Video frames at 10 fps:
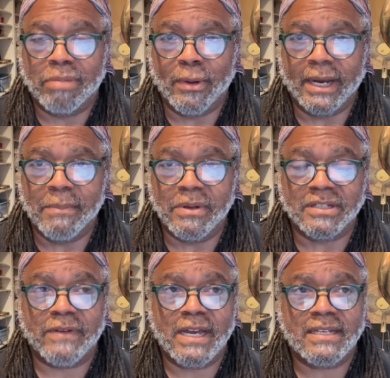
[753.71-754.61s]
blowing up in
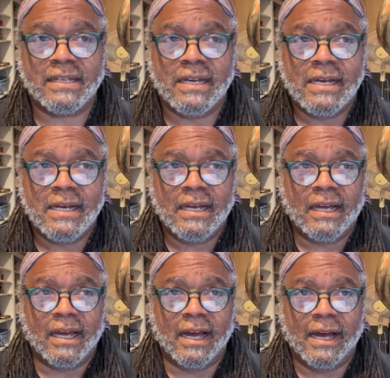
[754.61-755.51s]
his face,
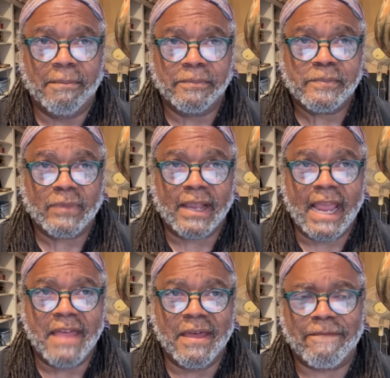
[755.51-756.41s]
oh. um, Yeah.
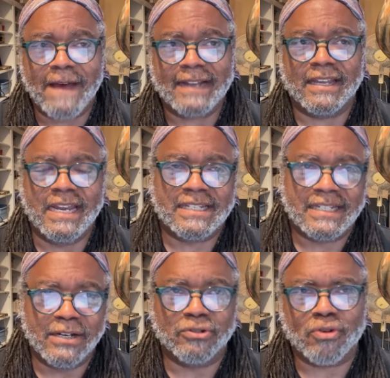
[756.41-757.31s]
and the fact that he
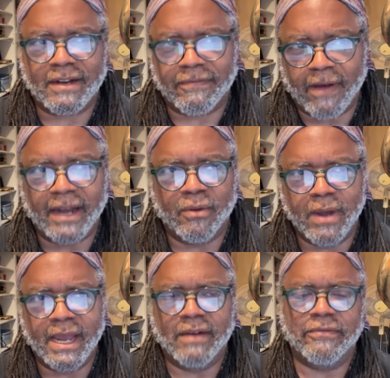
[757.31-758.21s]
still tried to find a
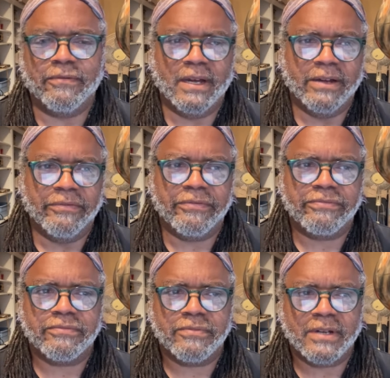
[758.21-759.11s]
way of
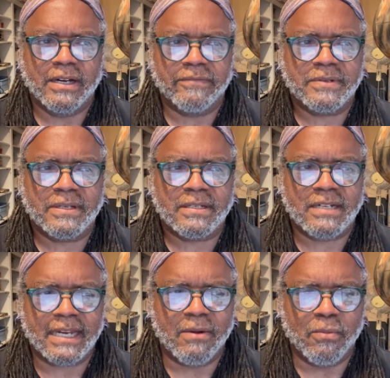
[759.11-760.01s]
of of
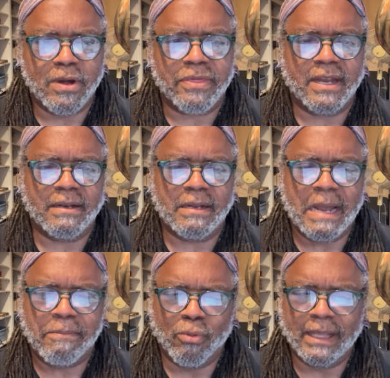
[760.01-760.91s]
sticking with it
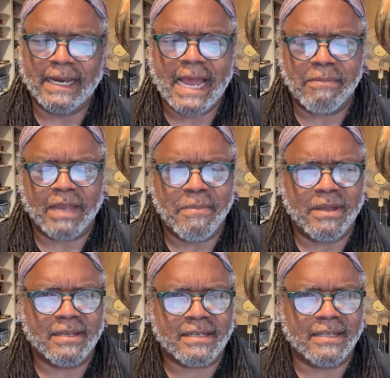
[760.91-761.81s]
that really got gave
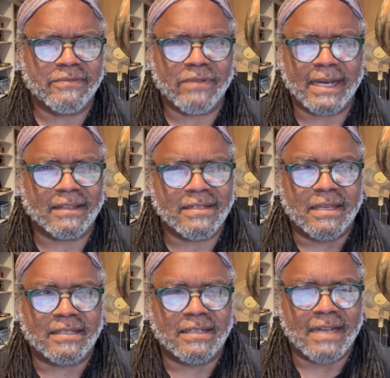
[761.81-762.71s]
me the sense of like
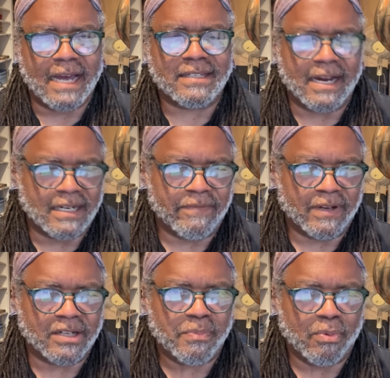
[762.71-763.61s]
this is not
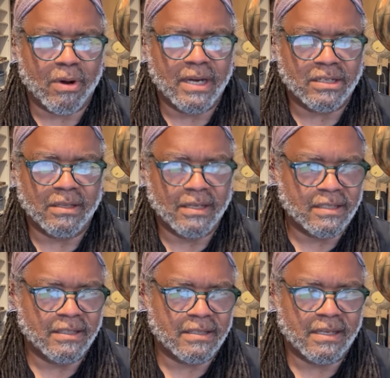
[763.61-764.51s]
scientific exploration
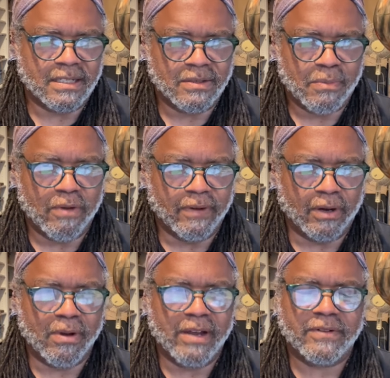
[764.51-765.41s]
this is this is more of a
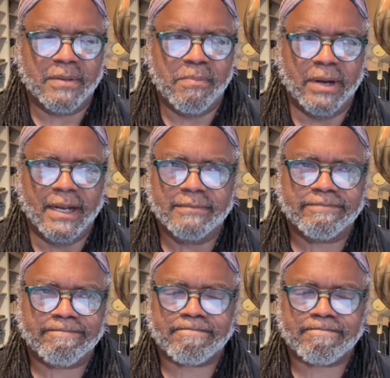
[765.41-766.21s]
grift but